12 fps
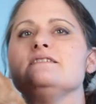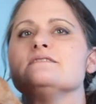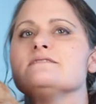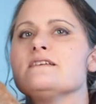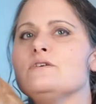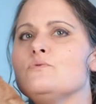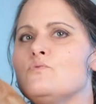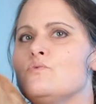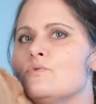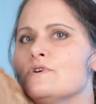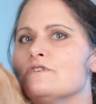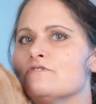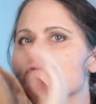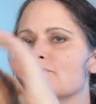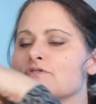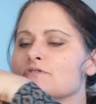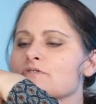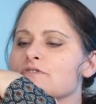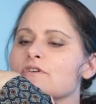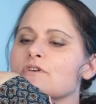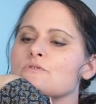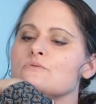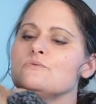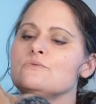he is a wonderful,
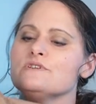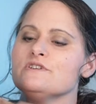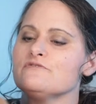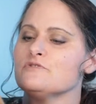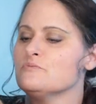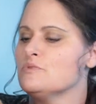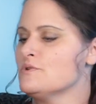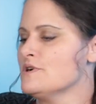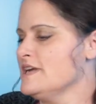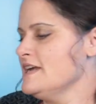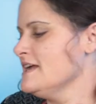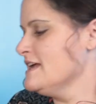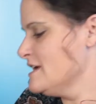wonderful boy,